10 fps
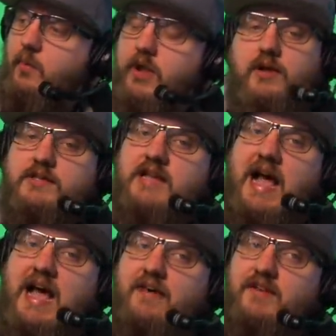We also
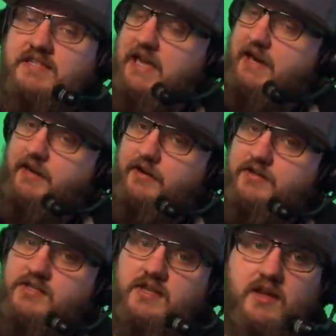have
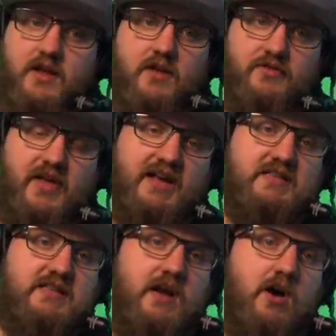tigers
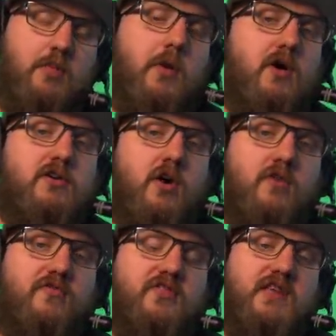that are part
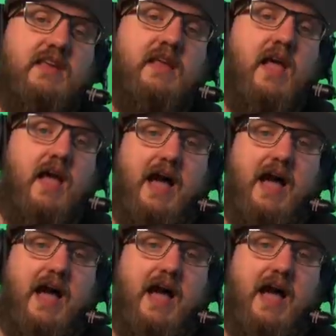of the